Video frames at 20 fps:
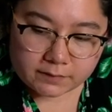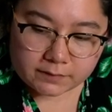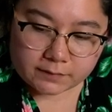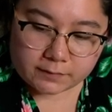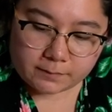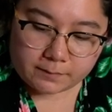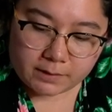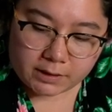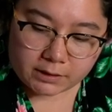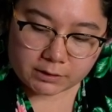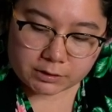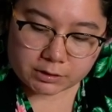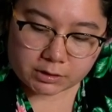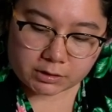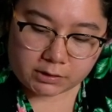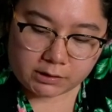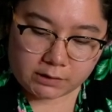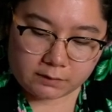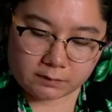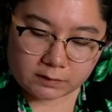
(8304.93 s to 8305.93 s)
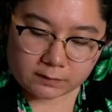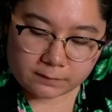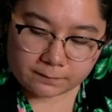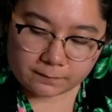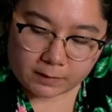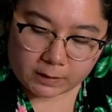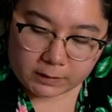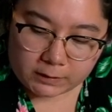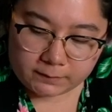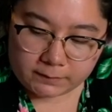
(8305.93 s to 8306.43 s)
So make sure you are
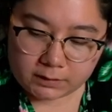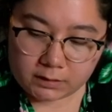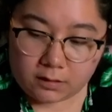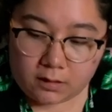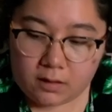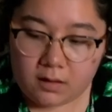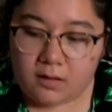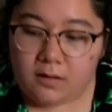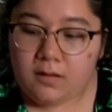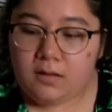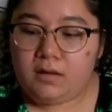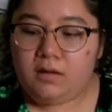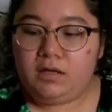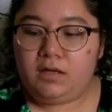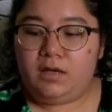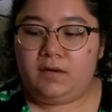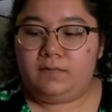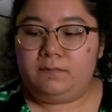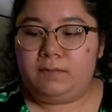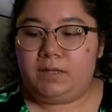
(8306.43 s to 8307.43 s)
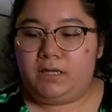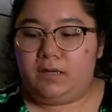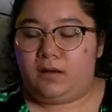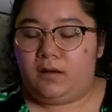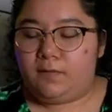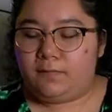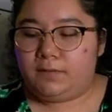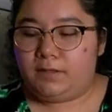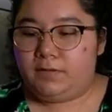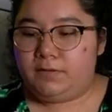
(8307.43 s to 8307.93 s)
following all of my
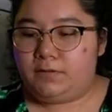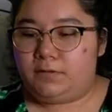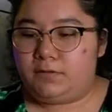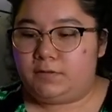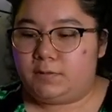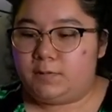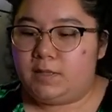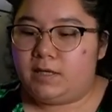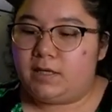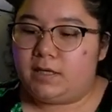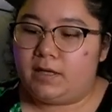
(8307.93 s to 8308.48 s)
offline social media.